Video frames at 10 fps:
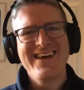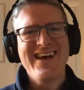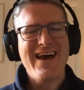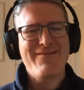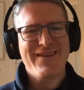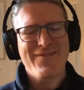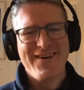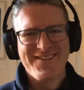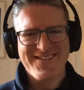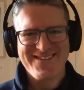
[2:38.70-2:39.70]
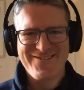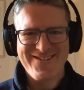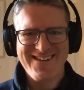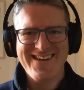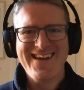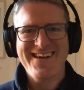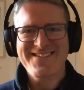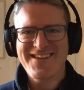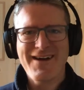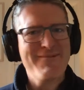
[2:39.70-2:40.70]
how many fathers Gordine
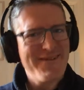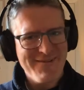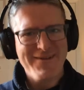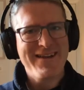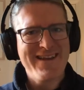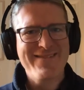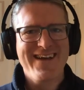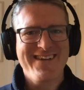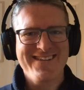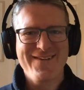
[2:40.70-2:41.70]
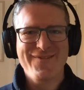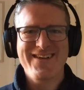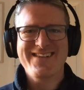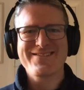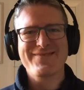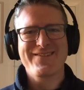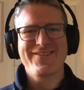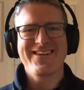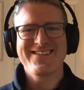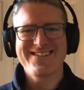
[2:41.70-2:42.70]
has. I'm going to leave that for something for
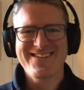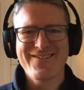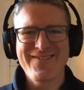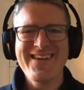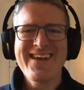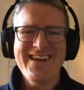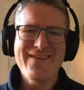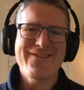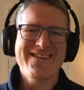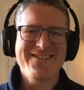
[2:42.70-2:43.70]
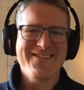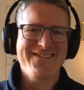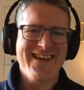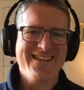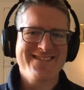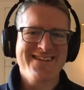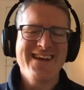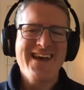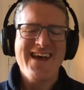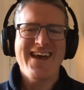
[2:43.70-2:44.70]
you to do if you don't know the answer.
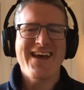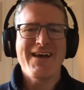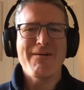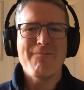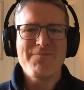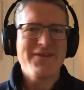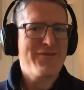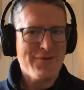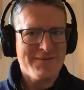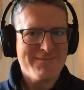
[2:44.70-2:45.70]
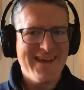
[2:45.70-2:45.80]
There's one.